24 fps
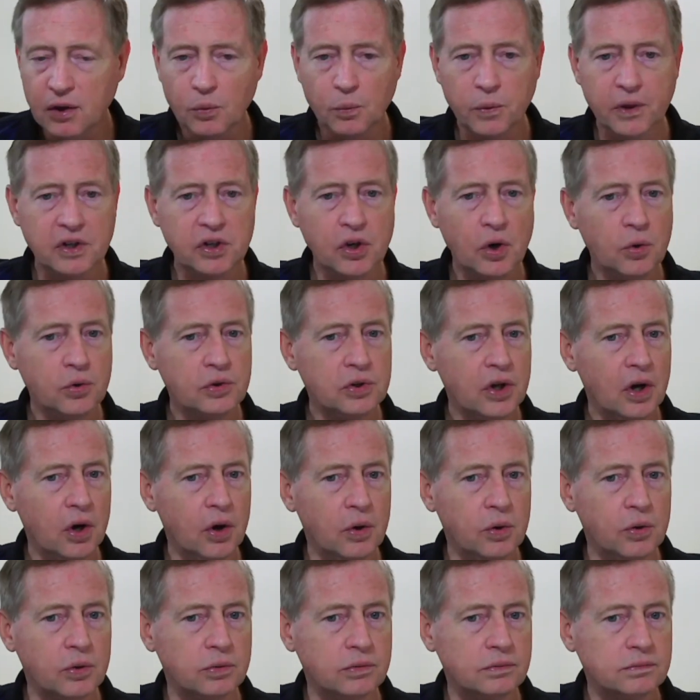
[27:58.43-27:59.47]
We don't
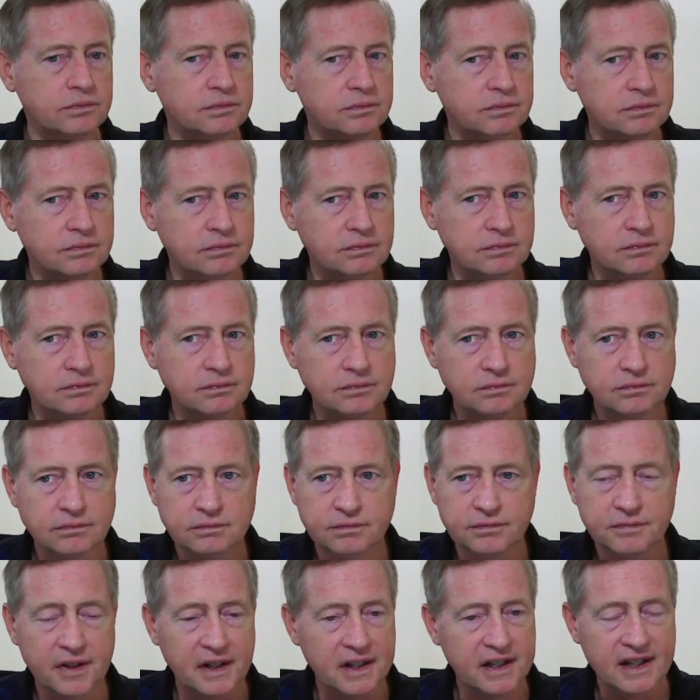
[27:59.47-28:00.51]
know
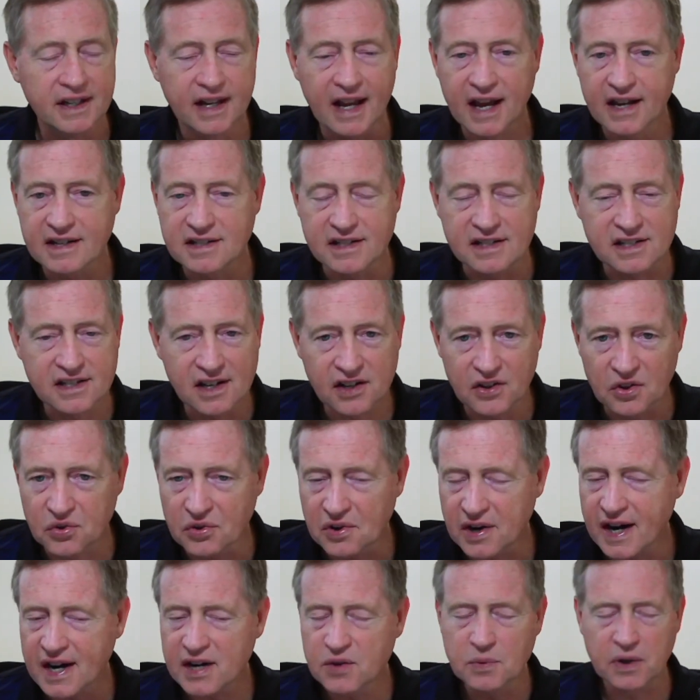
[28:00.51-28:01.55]
that He has a son,
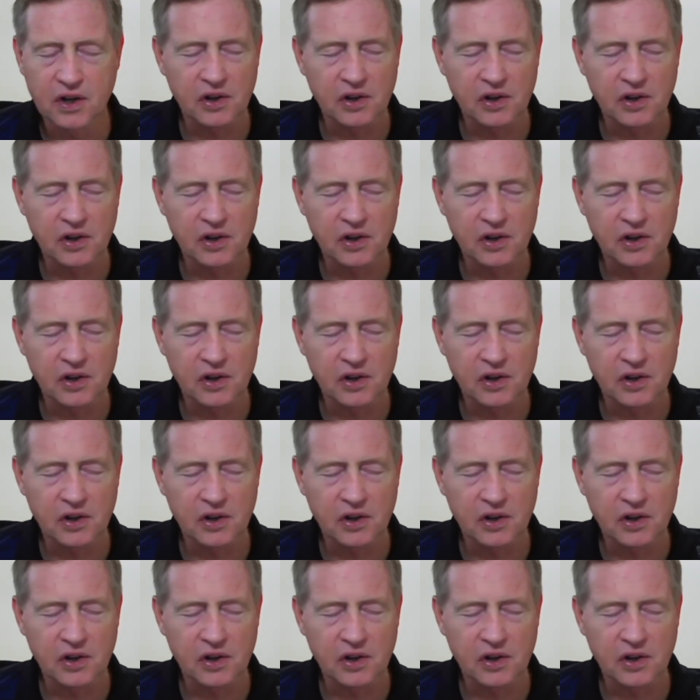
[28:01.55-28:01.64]
Christ. We